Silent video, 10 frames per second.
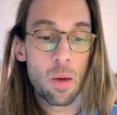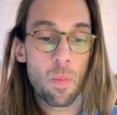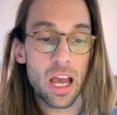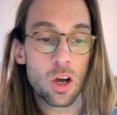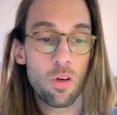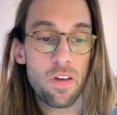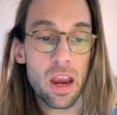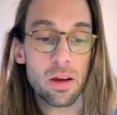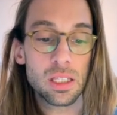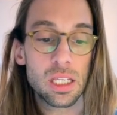my
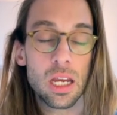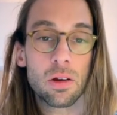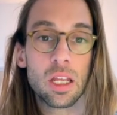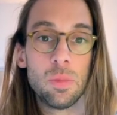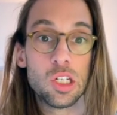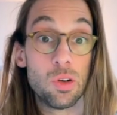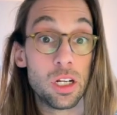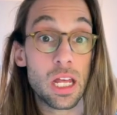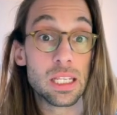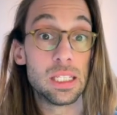covariance here can be
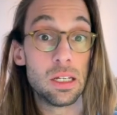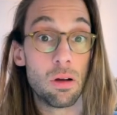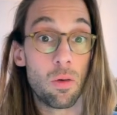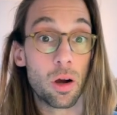treated as 0.